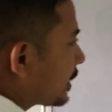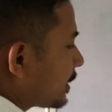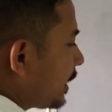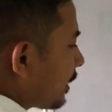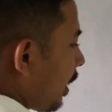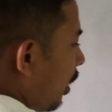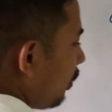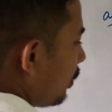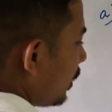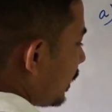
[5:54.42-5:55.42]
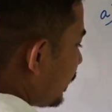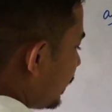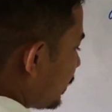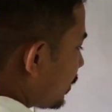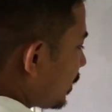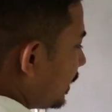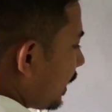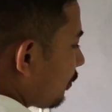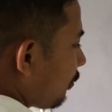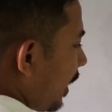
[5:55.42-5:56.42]
can say now this
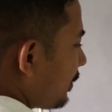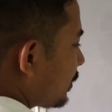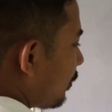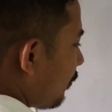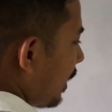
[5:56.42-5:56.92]
3 and 5 is the